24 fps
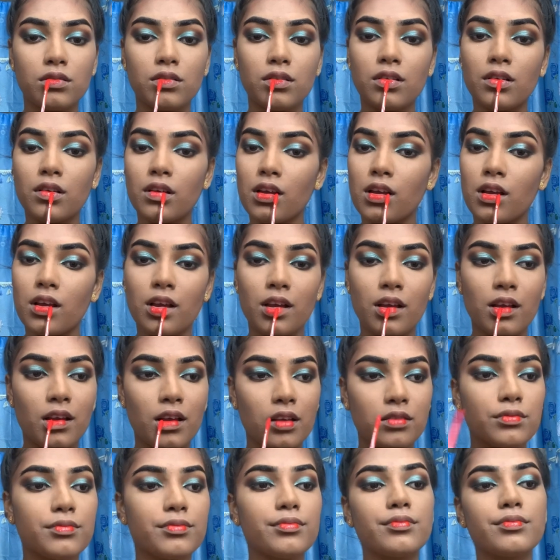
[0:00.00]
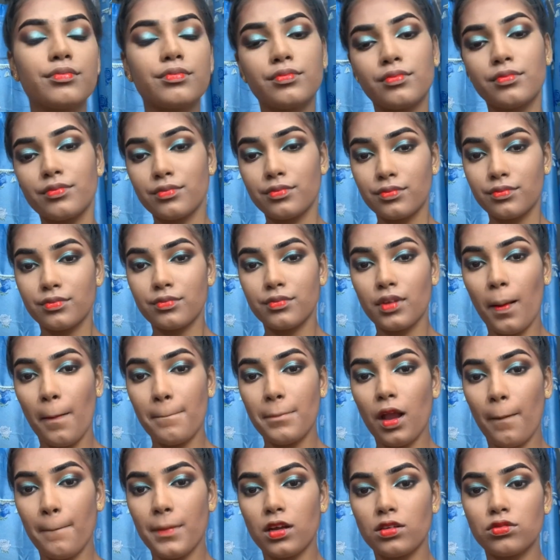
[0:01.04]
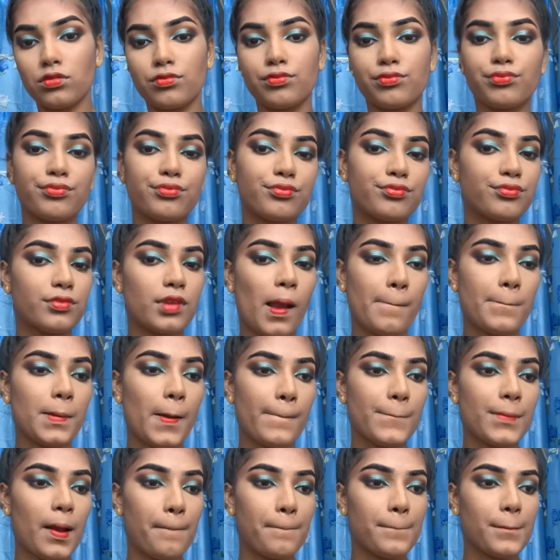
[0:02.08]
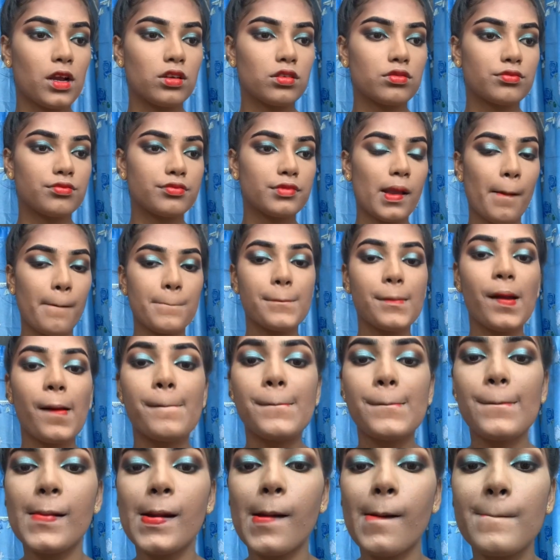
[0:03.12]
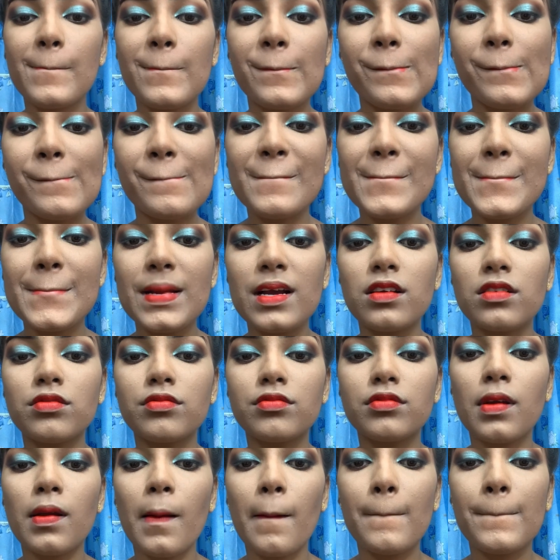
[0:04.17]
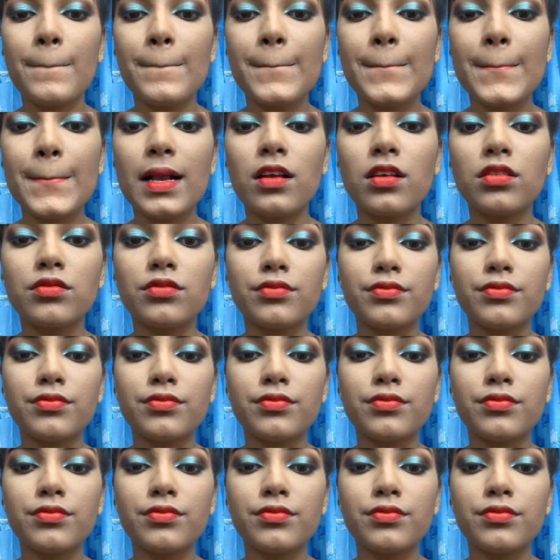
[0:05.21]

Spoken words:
So I'm using the red and put it at the middle of my lip and just blend that everything in.